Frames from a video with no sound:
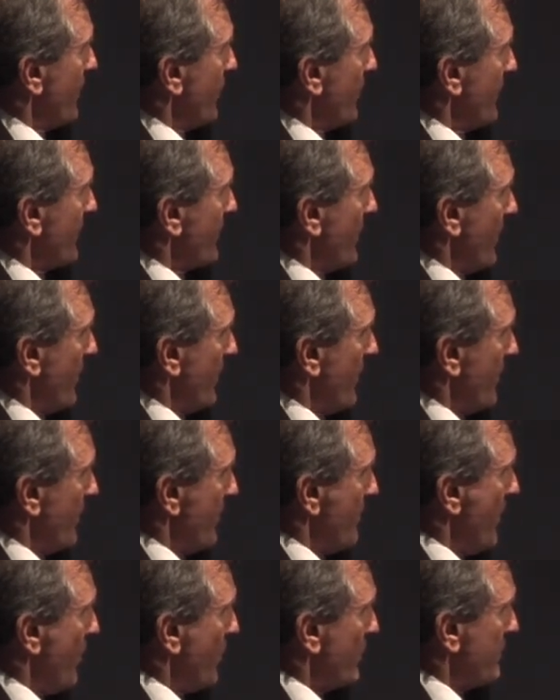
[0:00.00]
We've got a
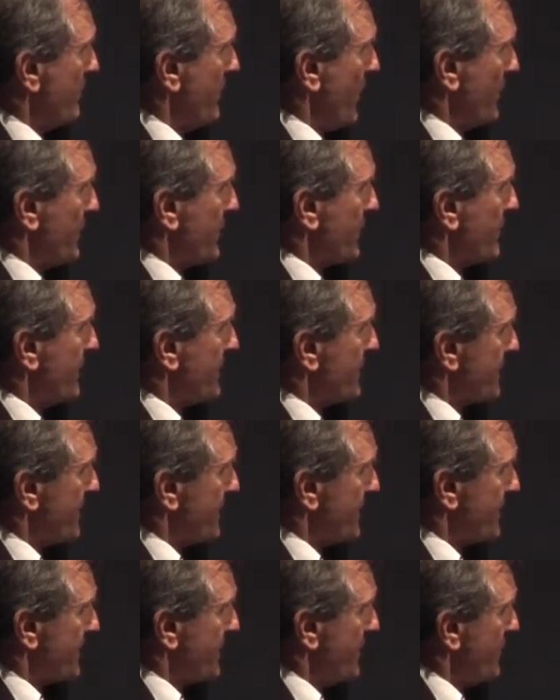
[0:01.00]
remote monitoring
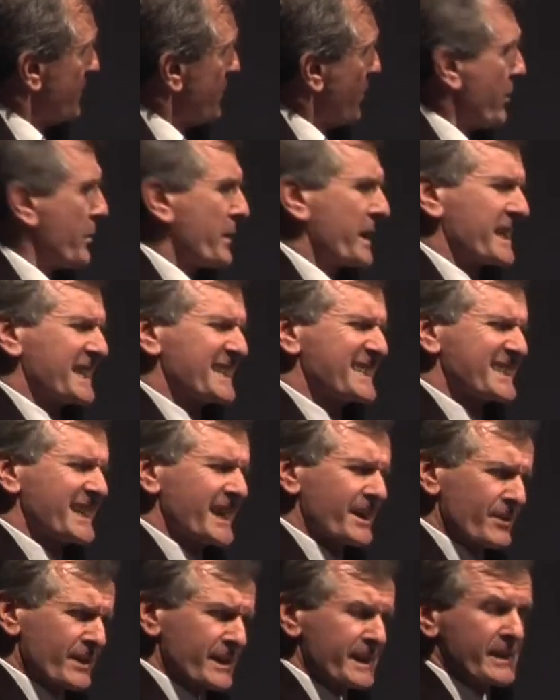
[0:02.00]
system where we can
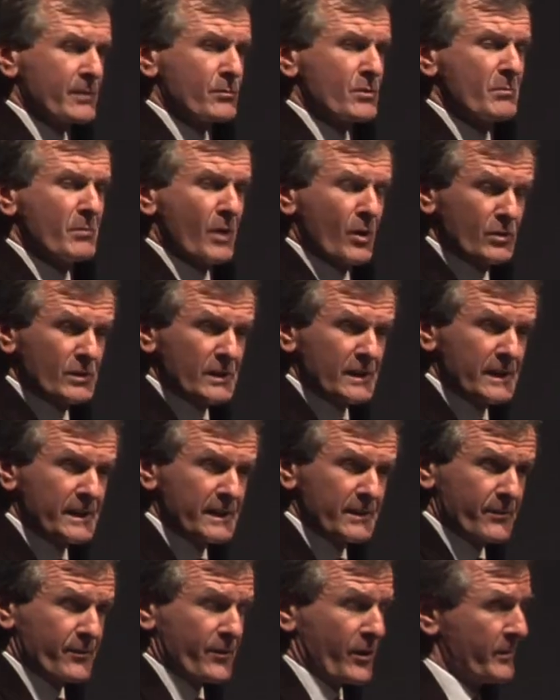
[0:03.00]
interrogate
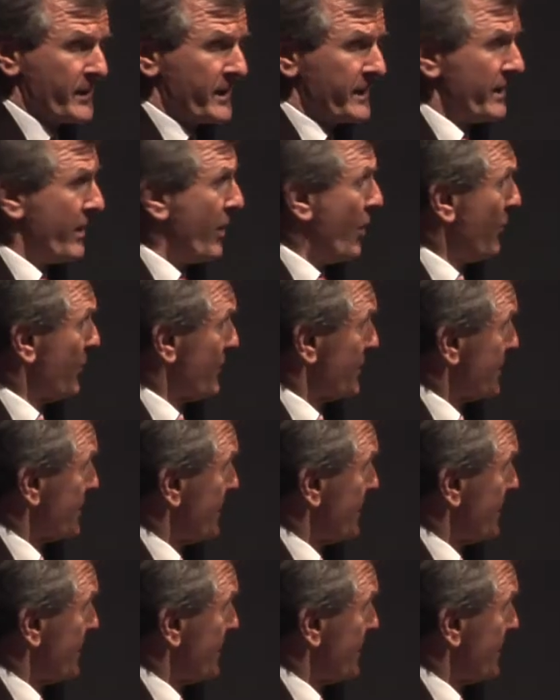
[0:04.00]
remotely from the office